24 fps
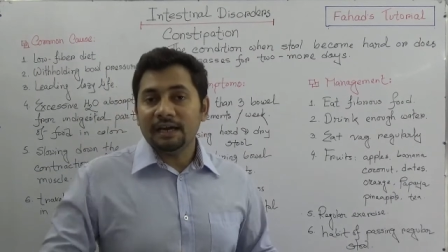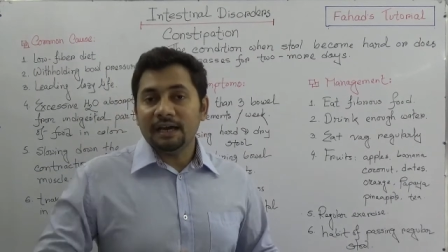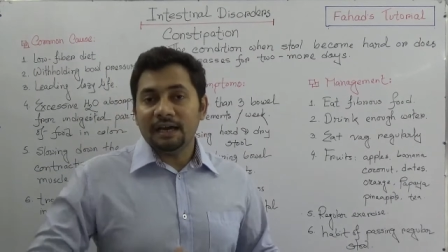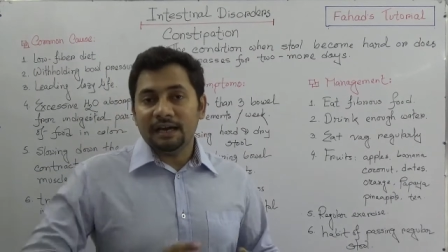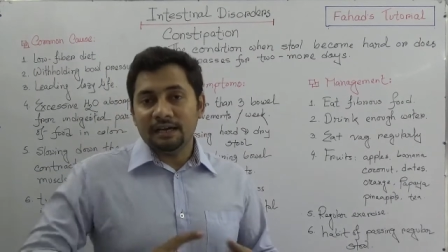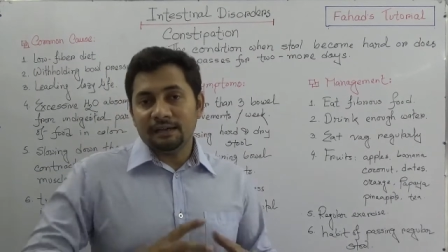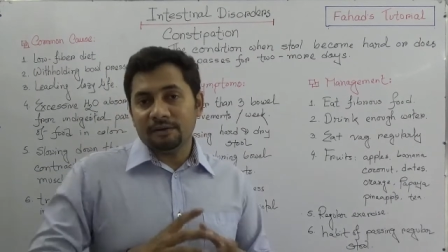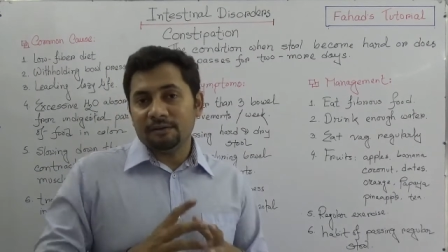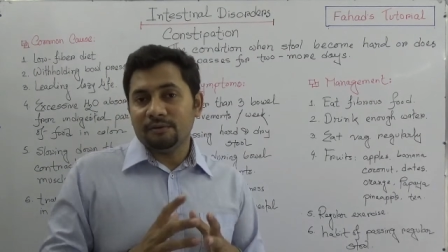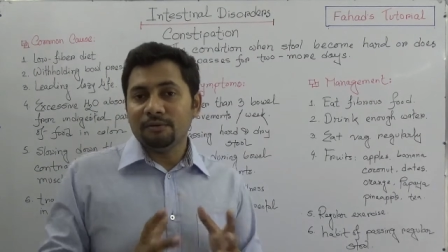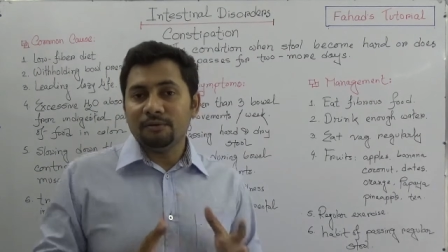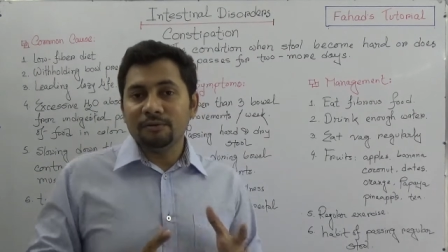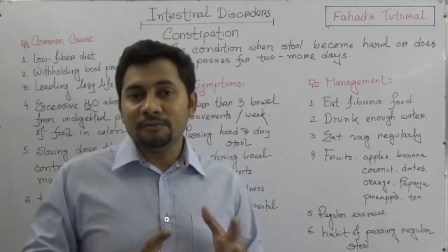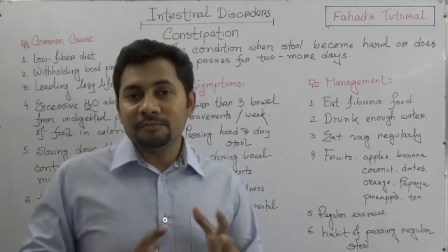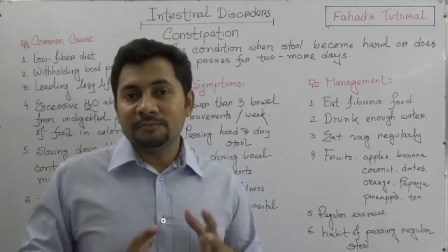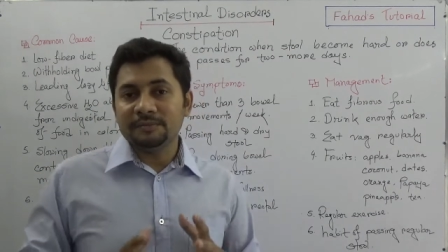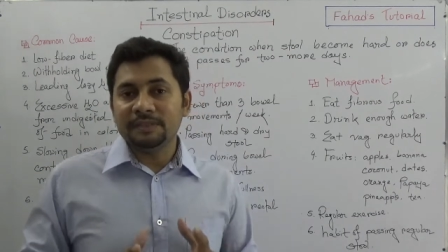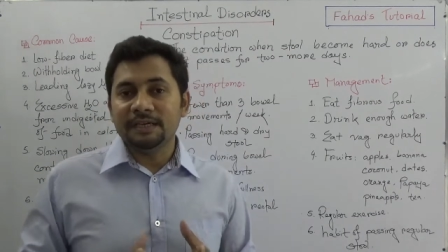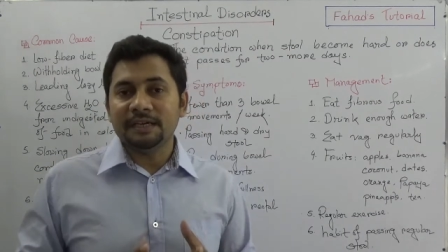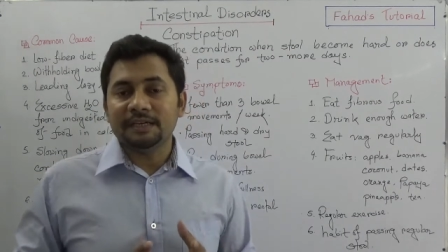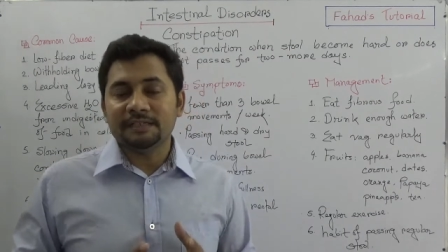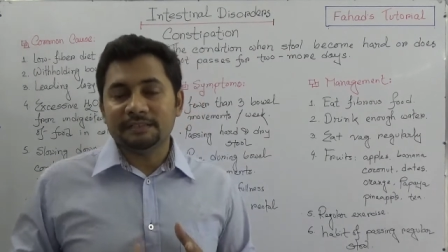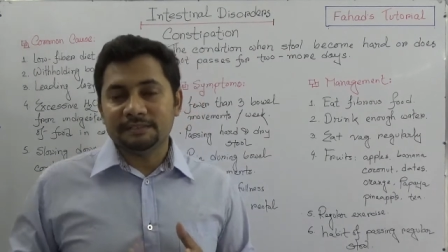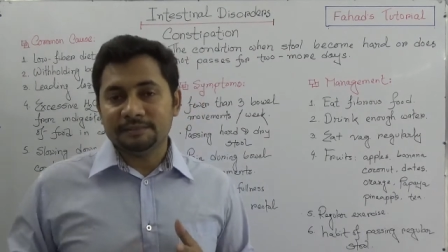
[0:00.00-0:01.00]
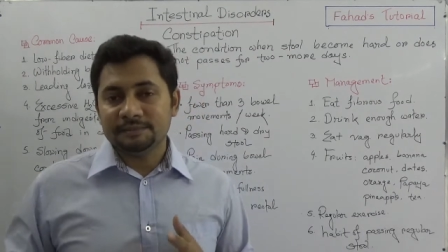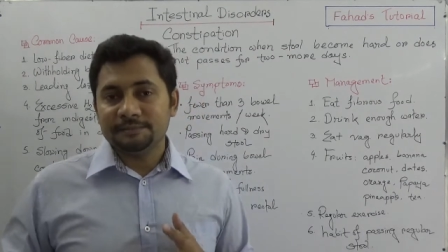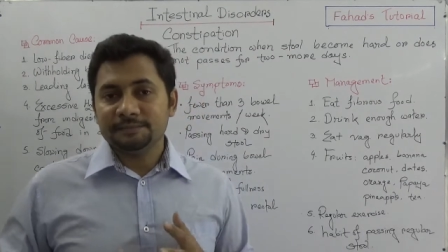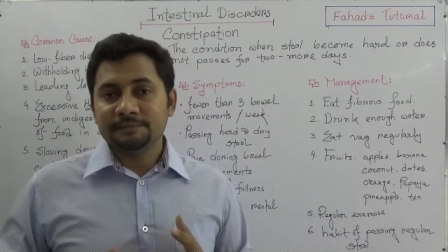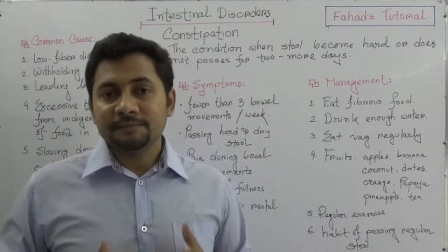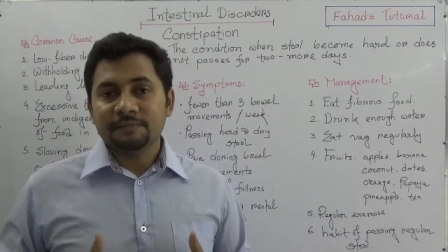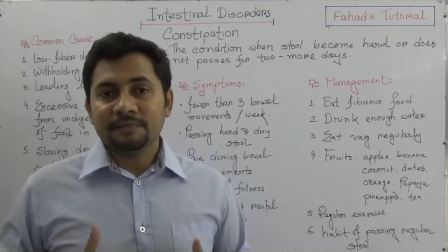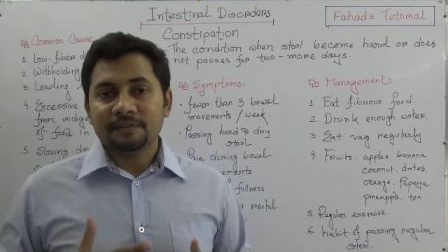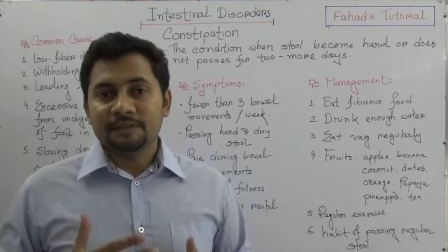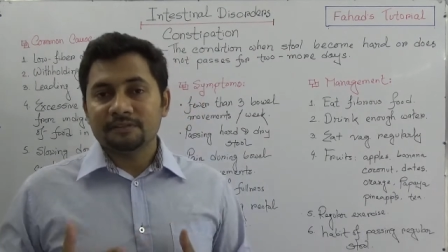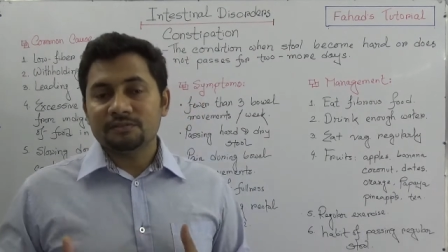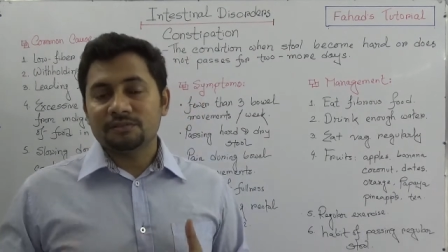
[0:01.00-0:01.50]
I hope
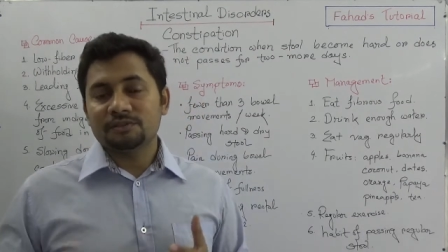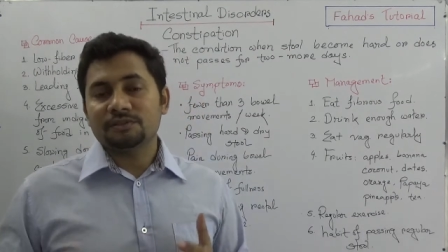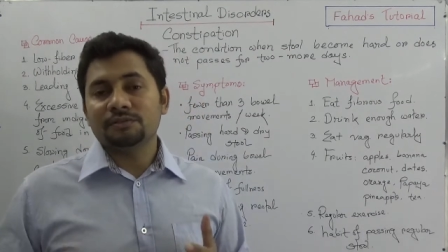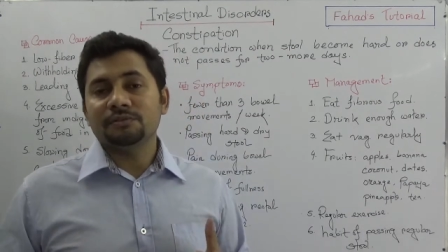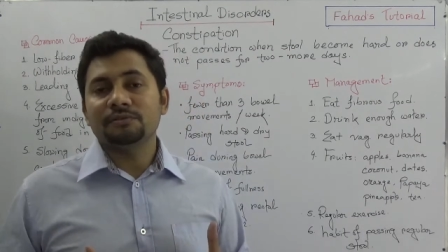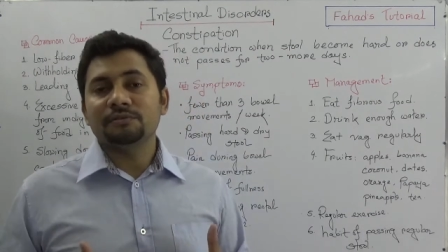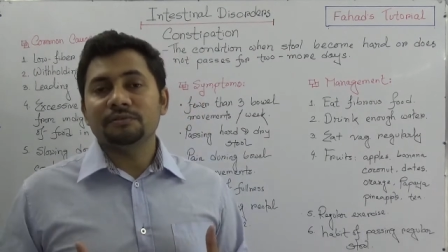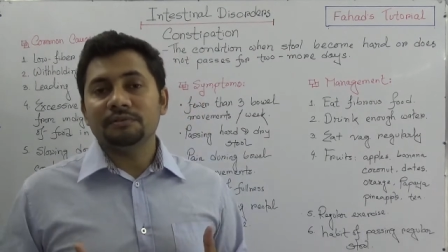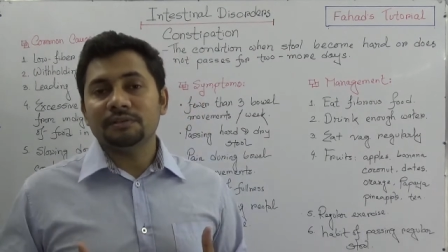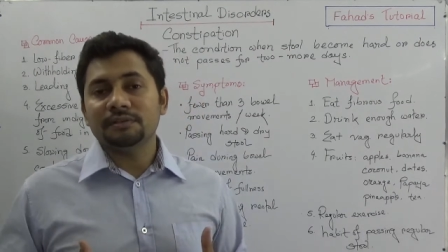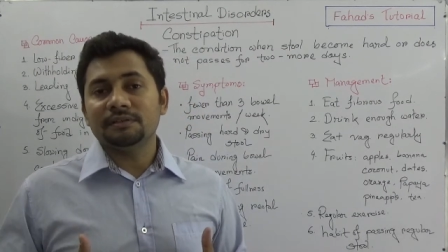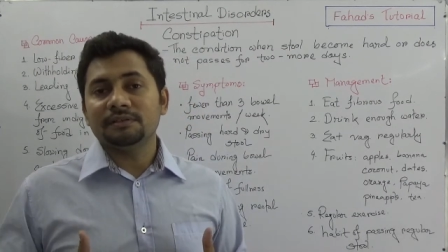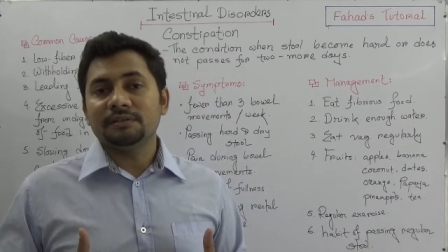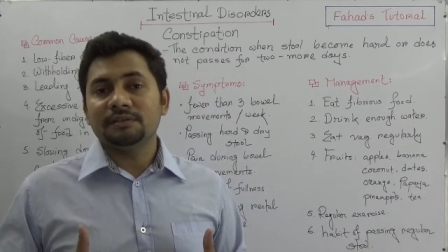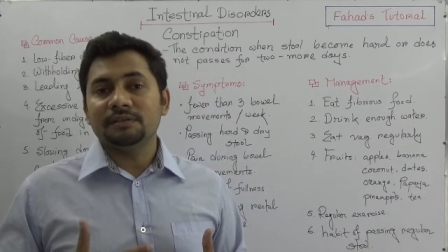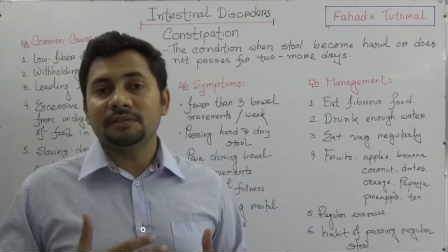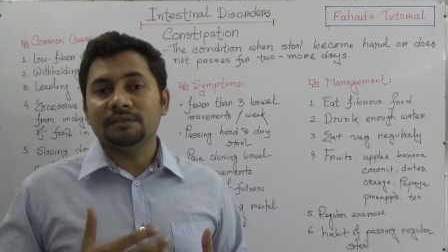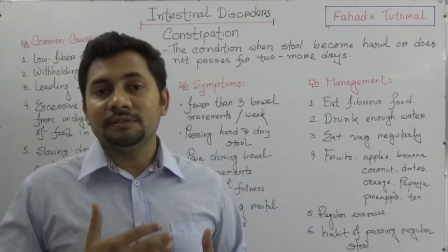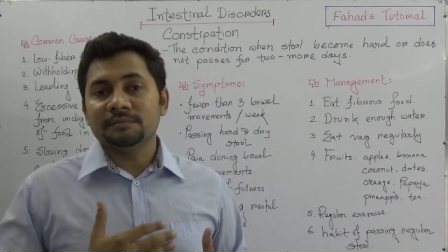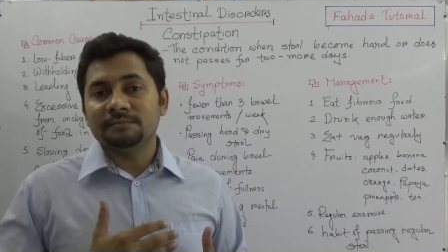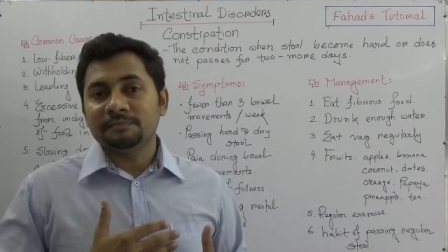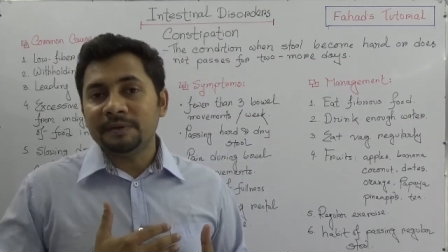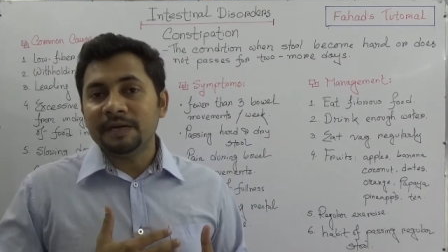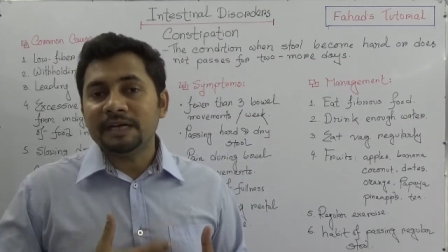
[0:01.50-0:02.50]
that the stool uh,